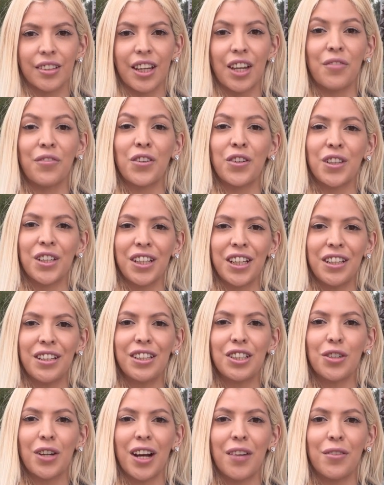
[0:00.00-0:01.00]
If you're looking
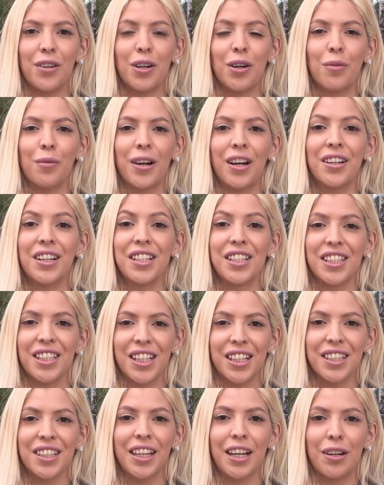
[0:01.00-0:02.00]
to travel around a
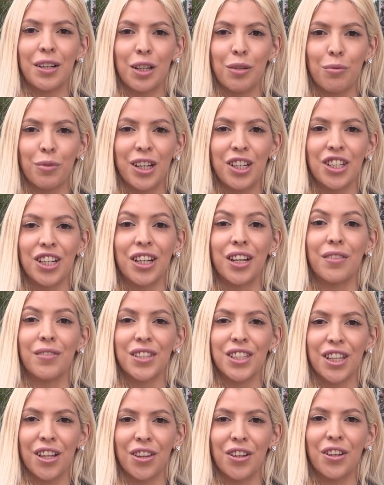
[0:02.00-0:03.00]
six county region of
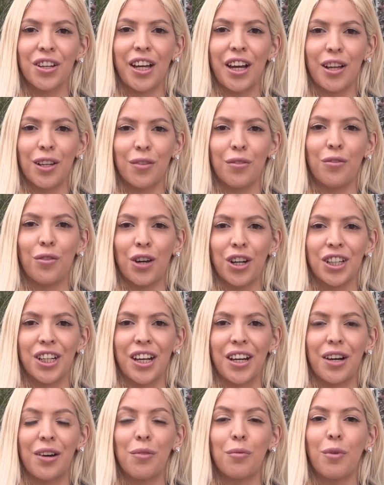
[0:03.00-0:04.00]
Southern California